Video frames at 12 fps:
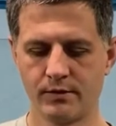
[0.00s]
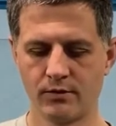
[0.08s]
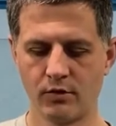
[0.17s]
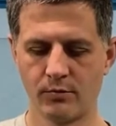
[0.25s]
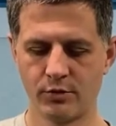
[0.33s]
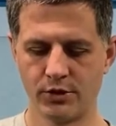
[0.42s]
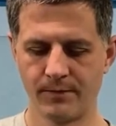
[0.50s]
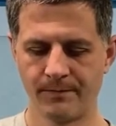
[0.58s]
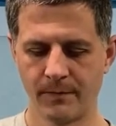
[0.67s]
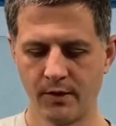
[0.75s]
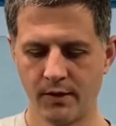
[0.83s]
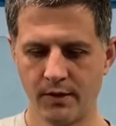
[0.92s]
option.
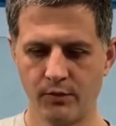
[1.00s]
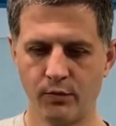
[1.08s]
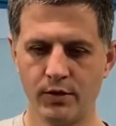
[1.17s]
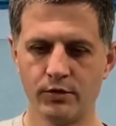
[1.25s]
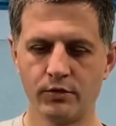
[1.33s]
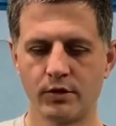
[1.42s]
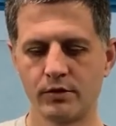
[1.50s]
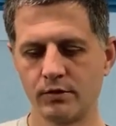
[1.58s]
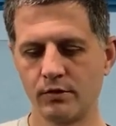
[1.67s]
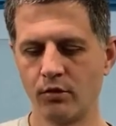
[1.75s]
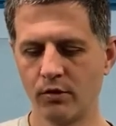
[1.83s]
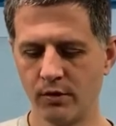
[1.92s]
When you're
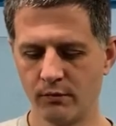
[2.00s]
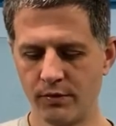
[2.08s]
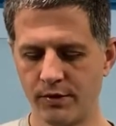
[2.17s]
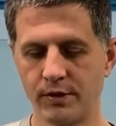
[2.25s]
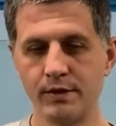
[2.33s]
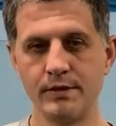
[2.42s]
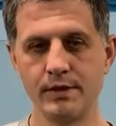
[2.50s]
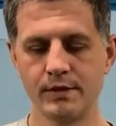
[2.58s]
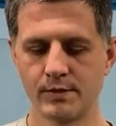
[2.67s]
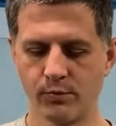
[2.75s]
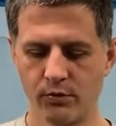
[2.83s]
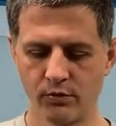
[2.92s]
going with 36
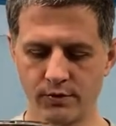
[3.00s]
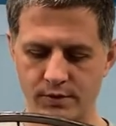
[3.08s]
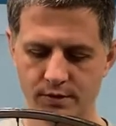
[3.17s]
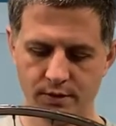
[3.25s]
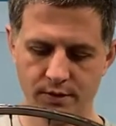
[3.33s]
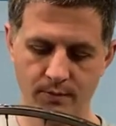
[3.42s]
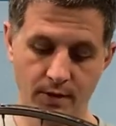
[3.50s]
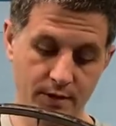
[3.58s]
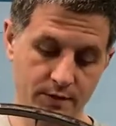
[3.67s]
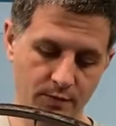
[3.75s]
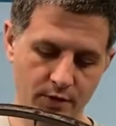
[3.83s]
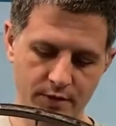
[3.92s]
spokes, in my
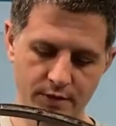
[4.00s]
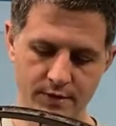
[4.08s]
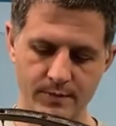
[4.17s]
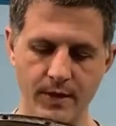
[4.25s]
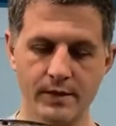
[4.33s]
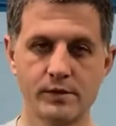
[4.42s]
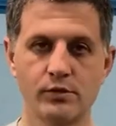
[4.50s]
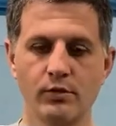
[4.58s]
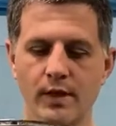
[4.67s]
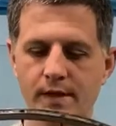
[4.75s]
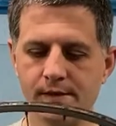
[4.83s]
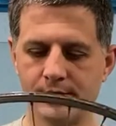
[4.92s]
experience, it's best to
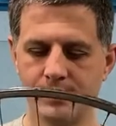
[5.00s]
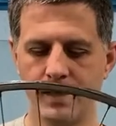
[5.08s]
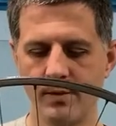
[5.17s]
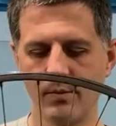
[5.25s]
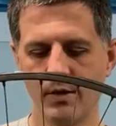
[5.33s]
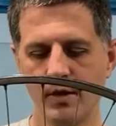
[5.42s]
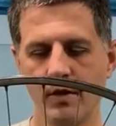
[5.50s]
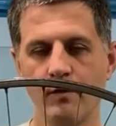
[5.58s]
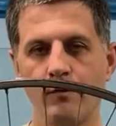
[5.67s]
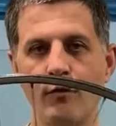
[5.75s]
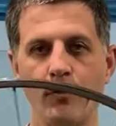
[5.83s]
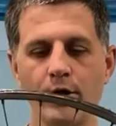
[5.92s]
lace them
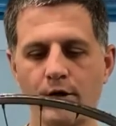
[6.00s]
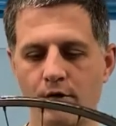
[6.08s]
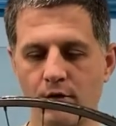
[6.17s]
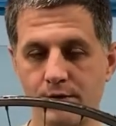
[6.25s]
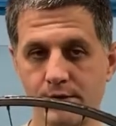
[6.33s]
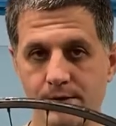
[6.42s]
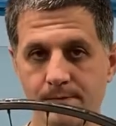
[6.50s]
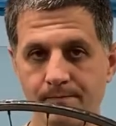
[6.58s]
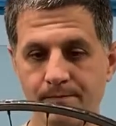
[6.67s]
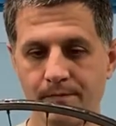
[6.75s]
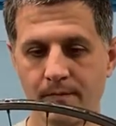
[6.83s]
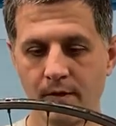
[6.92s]
4 across.
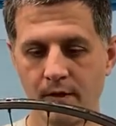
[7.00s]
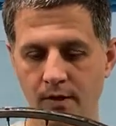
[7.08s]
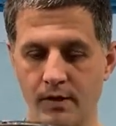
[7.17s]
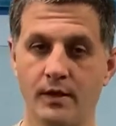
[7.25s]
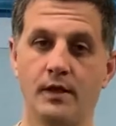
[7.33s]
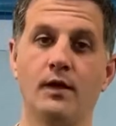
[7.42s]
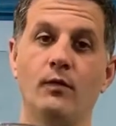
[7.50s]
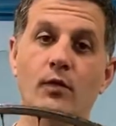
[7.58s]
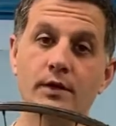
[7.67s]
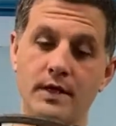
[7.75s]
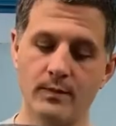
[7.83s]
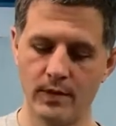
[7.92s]

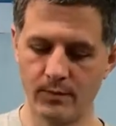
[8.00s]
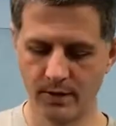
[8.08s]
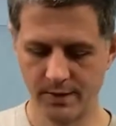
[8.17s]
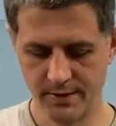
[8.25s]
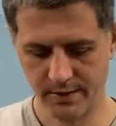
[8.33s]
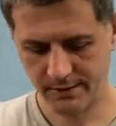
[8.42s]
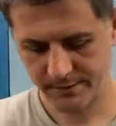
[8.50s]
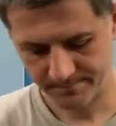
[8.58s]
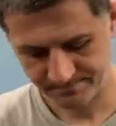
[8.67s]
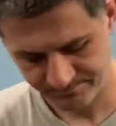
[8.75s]
What I mean by that,